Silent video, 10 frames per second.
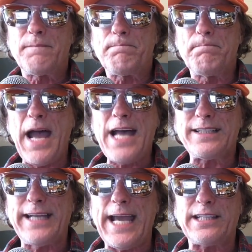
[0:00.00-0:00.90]

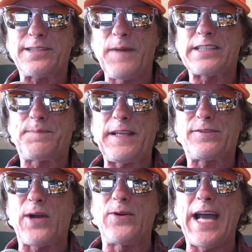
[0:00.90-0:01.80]
Matt Gaetz must
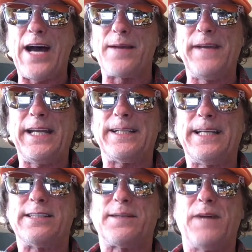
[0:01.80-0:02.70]
be thrown out
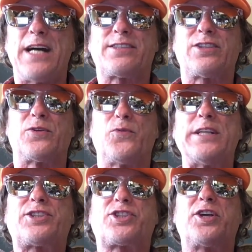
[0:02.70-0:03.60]
immediately. He's a monster.
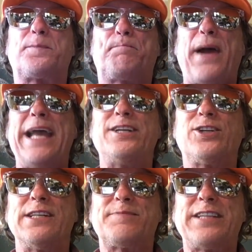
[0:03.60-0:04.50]
Richard
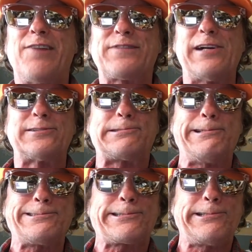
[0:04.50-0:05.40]
Painter himself goes,
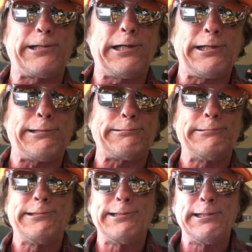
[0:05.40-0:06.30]
This guy
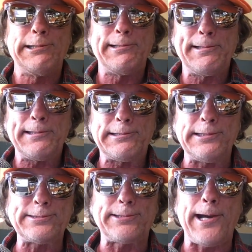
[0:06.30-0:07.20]

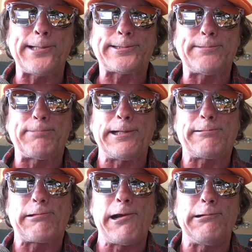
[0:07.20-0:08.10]
should be
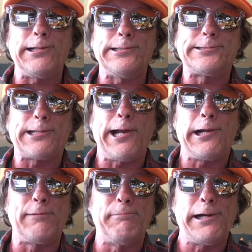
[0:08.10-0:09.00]
thrown in
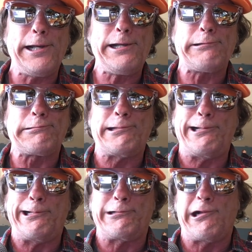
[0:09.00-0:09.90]
jail
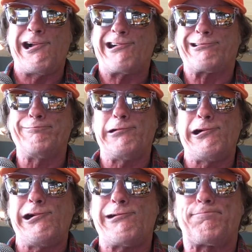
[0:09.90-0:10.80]
immediately and lock him
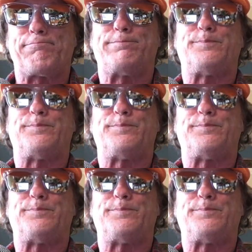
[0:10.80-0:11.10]
up.